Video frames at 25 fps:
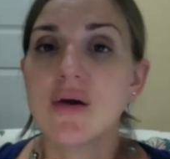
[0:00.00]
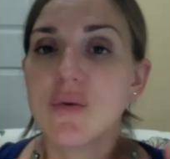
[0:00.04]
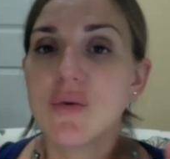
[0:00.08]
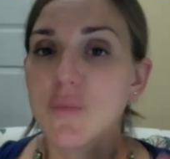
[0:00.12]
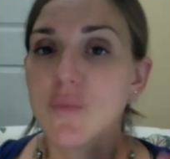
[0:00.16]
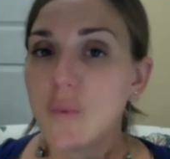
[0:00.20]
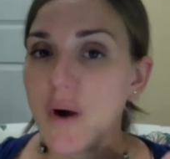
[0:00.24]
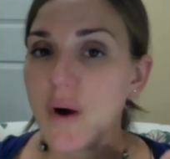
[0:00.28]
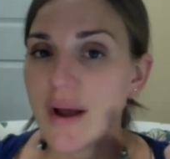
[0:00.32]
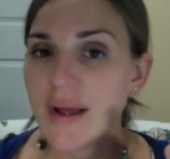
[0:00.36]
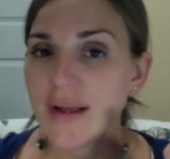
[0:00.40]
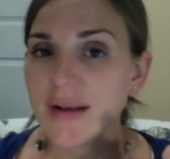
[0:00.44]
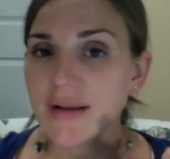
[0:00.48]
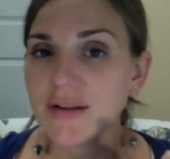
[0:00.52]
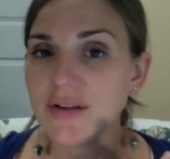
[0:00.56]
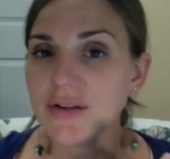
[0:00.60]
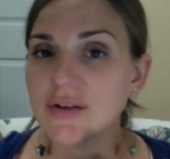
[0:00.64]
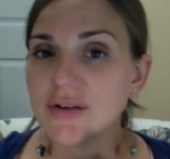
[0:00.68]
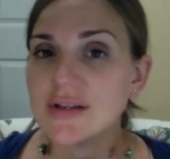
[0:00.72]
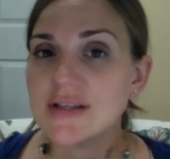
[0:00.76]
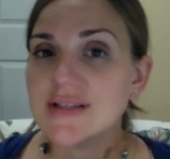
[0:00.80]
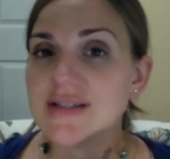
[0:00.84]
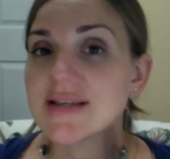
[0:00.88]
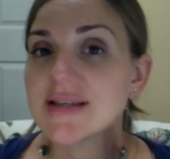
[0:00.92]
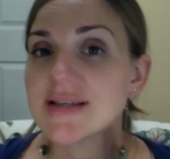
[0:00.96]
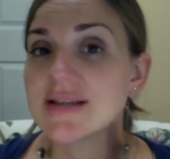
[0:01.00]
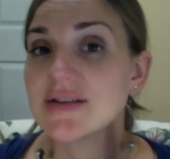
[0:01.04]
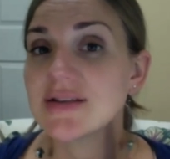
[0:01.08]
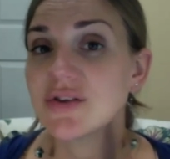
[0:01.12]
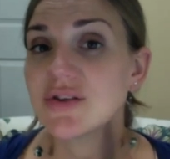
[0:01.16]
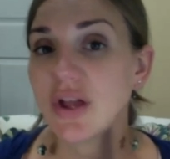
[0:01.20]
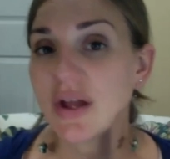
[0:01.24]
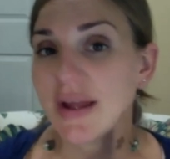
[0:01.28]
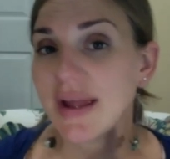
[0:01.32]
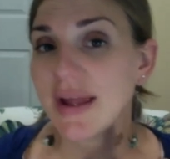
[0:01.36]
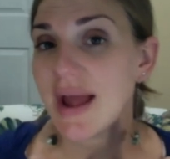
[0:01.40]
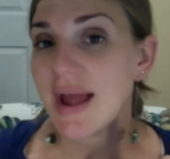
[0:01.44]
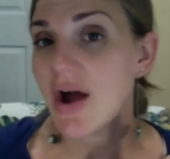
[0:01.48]
1, you need to
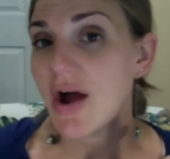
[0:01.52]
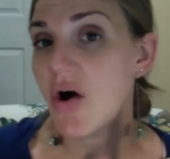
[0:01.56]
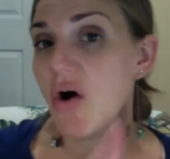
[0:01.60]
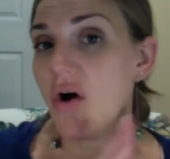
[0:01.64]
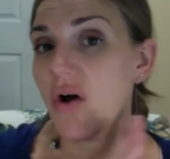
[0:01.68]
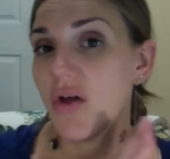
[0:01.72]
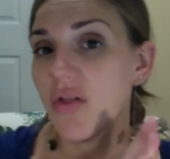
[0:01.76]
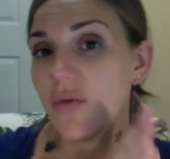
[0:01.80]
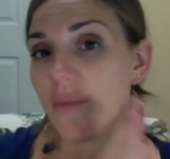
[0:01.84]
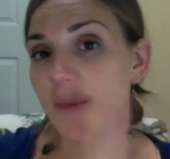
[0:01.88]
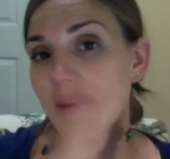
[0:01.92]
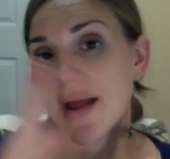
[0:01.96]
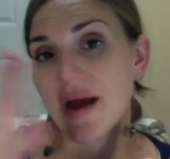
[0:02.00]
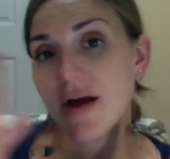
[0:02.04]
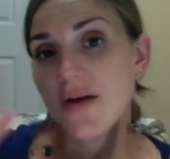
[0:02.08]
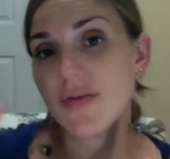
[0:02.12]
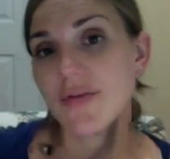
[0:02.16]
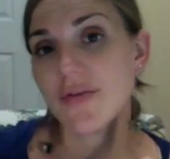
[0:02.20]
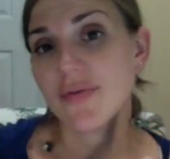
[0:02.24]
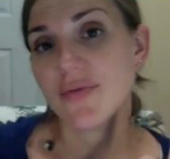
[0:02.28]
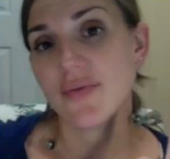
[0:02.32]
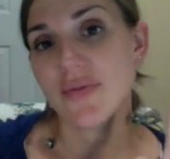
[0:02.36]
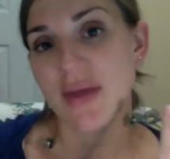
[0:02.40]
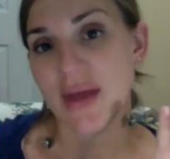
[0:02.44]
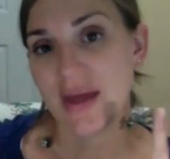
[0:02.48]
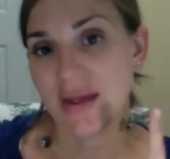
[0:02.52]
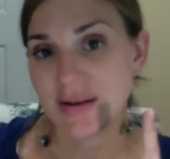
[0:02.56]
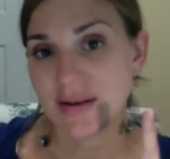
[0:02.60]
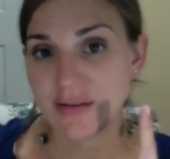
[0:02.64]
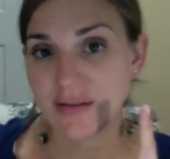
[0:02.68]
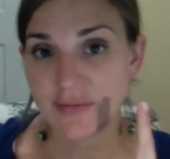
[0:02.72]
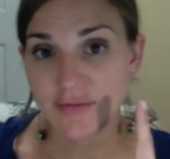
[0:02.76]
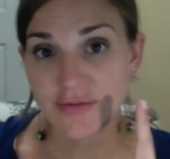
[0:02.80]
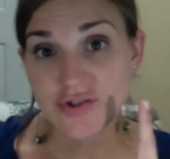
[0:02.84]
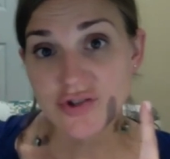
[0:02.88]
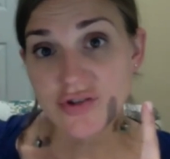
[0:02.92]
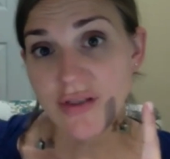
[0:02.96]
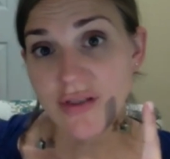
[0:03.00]
look all the way out through the end of
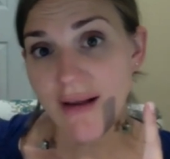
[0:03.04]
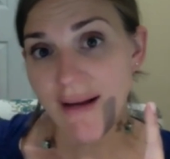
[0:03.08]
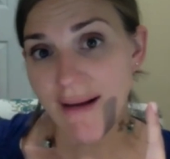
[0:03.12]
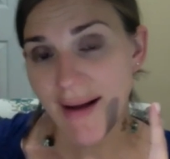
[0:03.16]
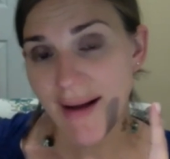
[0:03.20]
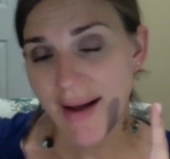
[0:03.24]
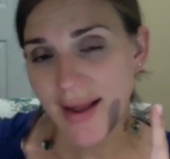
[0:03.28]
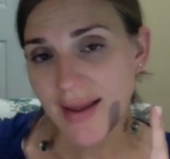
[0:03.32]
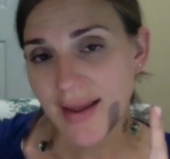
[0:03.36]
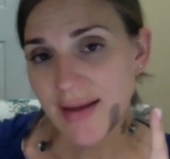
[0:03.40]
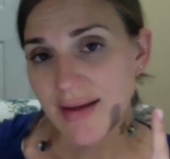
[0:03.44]
July